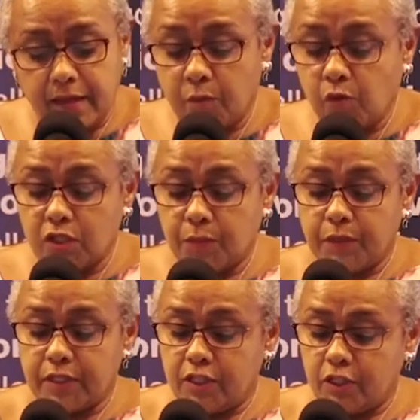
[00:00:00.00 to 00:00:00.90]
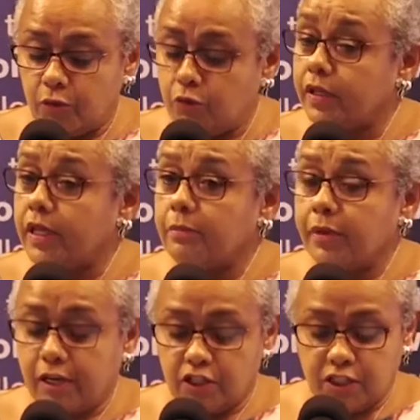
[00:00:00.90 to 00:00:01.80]
They want to pursue their
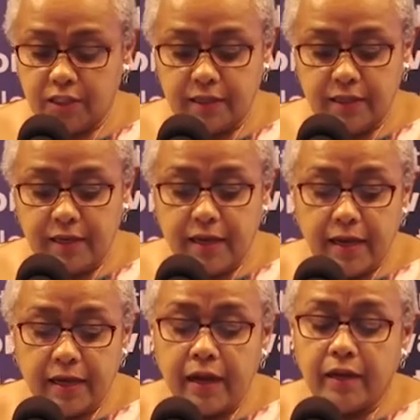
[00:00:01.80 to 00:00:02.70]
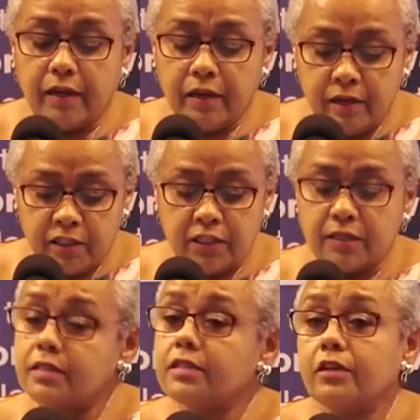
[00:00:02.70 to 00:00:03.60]
passion, and I urge
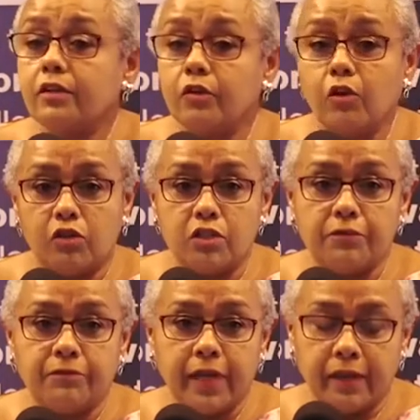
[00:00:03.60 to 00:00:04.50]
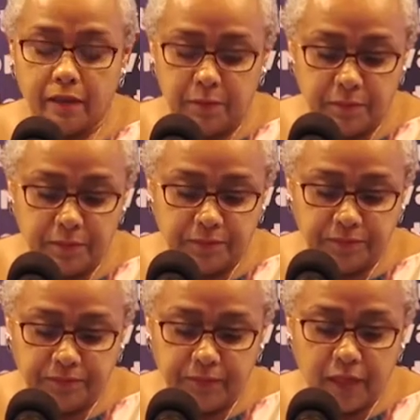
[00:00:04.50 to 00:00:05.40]
us not to fight them.
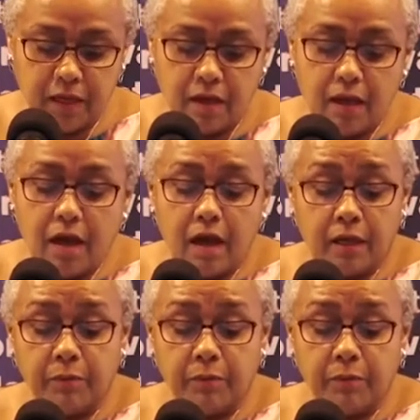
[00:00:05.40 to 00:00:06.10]
I